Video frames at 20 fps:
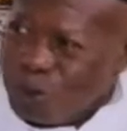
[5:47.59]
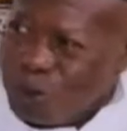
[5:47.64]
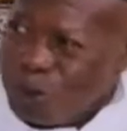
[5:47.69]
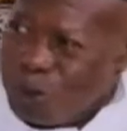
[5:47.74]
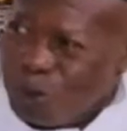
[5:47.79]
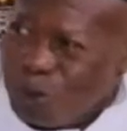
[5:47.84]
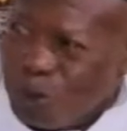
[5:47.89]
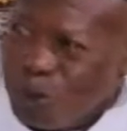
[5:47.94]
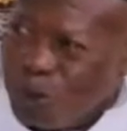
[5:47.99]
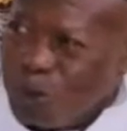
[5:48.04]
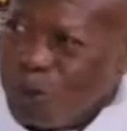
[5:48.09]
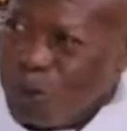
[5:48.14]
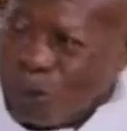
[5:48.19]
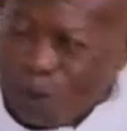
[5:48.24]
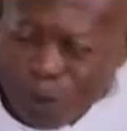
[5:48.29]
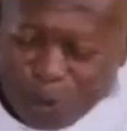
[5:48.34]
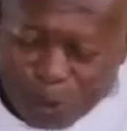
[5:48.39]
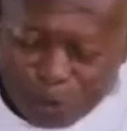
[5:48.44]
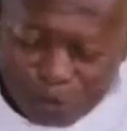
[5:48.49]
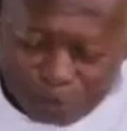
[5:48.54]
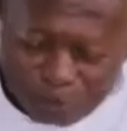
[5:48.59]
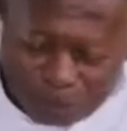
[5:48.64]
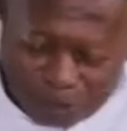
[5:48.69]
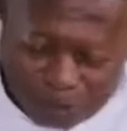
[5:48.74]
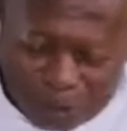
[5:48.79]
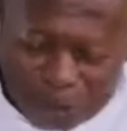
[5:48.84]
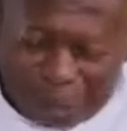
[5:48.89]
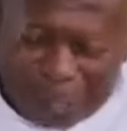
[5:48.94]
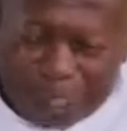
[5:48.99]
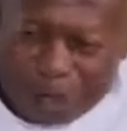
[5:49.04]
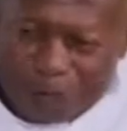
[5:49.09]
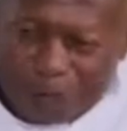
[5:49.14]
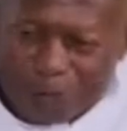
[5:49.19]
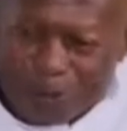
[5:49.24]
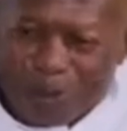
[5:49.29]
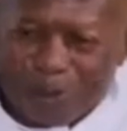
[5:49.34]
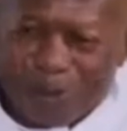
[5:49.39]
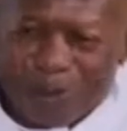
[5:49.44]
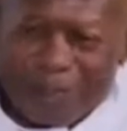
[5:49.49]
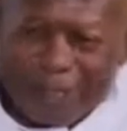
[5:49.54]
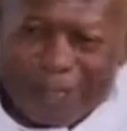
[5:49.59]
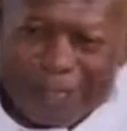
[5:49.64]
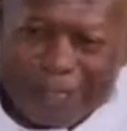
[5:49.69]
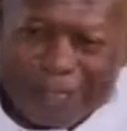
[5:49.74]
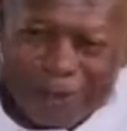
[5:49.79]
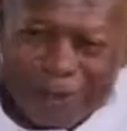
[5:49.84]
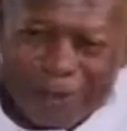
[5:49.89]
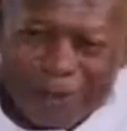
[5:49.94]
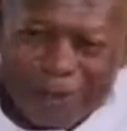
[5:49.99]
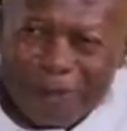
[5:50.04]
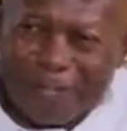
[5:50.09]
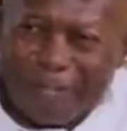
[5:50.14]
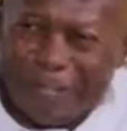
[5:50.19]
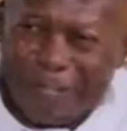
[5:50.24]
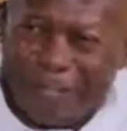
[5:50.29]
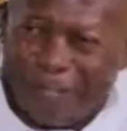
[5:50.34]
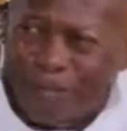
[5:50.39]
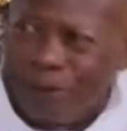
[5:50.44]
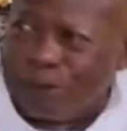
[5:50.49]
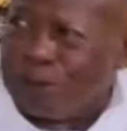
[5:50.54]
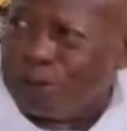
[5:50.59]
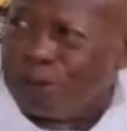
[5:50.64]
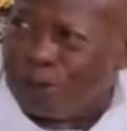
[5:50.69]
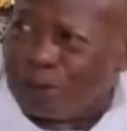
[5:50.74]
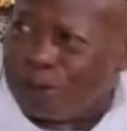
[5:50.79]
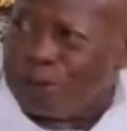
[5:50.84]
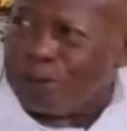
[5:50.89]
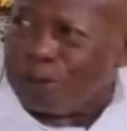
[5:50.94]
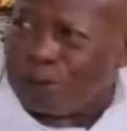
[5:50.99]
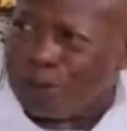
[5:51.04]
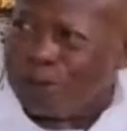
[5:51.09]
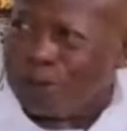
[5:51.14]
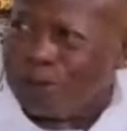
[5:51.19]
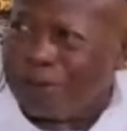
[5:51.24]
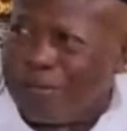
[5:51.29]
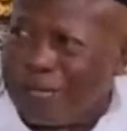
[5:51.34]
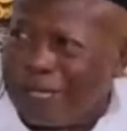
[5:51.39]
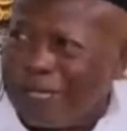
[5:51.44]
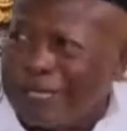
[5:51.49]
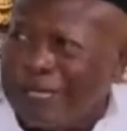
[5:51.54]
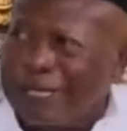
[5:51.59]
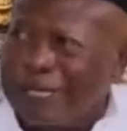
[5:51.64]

Oh, when your feet are small, they give you the girls' shoes, and